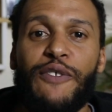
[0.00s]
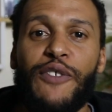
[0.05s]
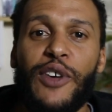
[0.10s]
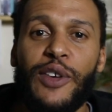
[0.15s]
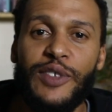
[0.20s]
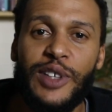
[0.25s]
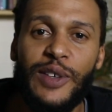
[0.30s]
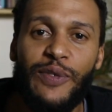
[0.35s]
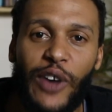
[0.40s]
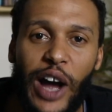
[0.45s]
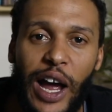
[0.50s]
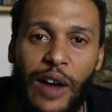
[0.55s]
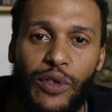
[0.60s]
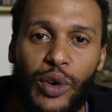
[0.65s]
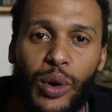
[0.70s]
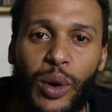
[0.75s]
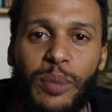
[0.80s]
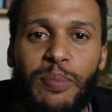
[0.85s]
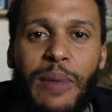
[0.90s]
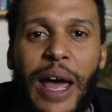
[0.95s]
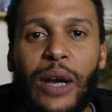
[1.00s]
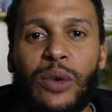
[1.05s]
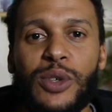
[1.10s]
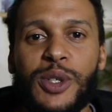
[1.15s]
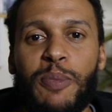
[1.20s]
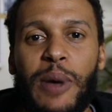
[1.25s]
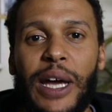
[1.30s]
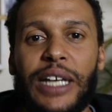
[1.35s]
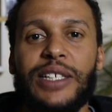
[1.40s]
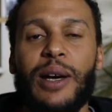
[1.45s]
a 55 year old man
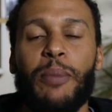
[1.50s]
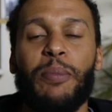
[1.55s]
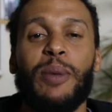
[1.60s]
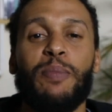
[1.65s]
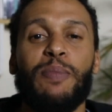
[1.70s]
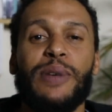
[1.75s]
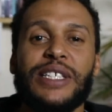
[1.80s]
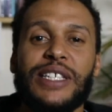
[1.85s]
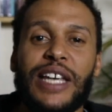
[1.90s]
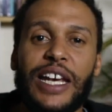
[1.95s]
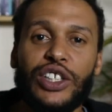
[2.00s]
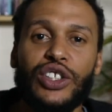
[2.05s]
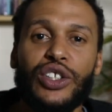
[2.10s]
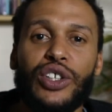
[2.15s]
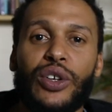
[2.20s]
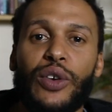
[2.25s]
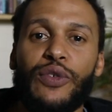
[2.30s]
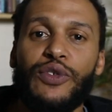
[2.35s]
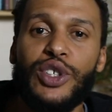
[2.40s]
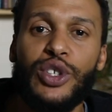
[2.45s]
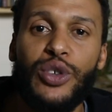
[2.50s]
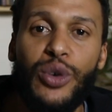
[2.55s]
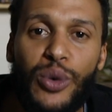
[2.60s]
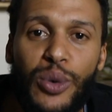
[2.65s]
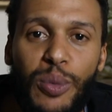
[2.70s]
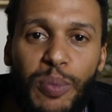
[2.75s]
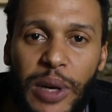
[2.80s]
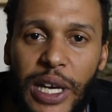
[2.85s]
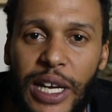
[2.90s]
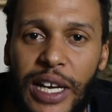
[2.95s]
was picked up in possession of
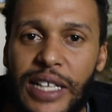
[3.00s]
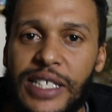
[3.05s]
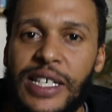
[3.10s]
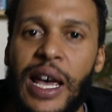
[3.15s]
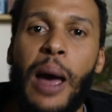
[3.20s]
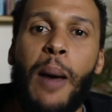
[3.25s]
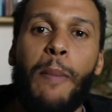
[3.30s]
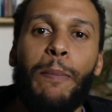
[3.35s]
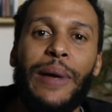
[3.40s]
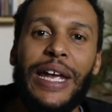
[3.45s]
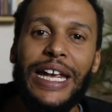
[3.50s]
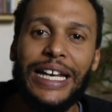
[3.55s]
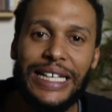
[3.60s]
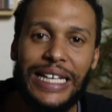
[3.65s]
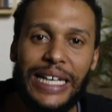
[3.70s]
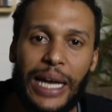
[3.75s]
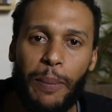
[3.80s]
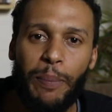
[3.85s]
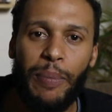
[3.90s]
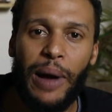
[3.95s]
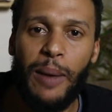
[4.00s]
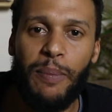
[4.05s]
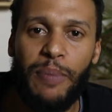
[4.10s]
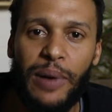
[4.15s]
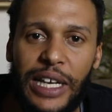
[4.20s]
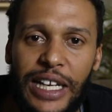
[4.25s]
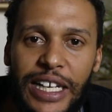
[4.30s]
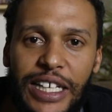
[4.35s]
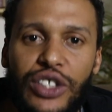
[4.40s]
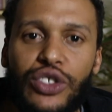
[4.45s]
two beers, beaten up by
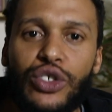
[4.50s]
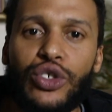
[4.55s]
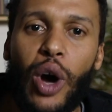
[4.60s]
police,